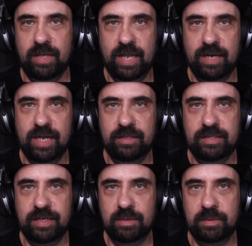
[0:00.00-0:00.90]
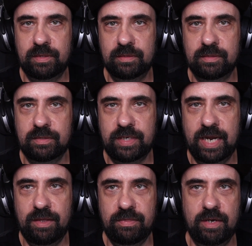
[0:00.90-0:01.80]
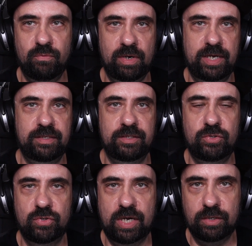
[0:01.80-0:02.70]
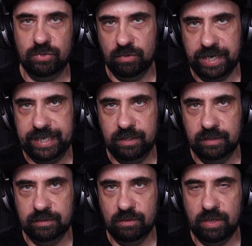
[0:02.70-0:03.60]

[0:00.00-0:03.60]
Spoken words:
and I disabled anything related to auto gain.